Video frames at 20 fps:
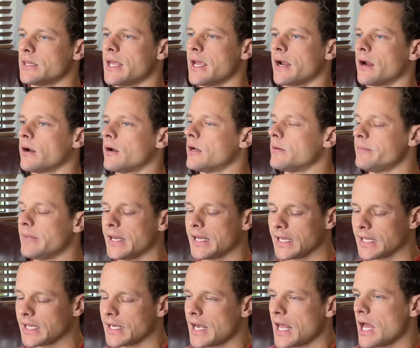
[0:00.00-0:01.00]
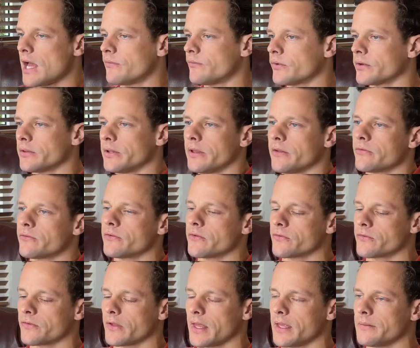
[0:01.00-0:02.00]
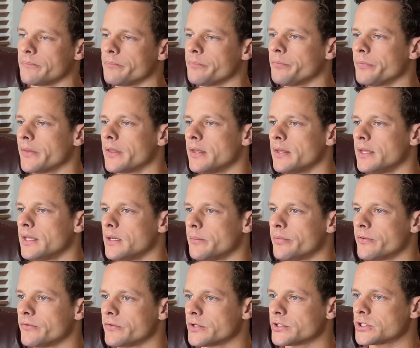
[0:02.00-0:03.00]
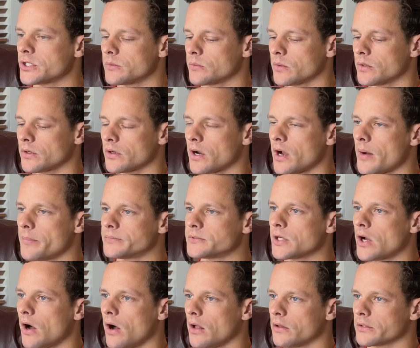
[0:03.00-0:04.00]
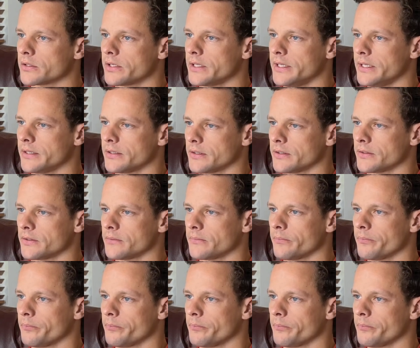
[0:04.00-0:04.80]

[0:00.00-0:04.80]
there and making it effortless to sit in a position where you're up tall or here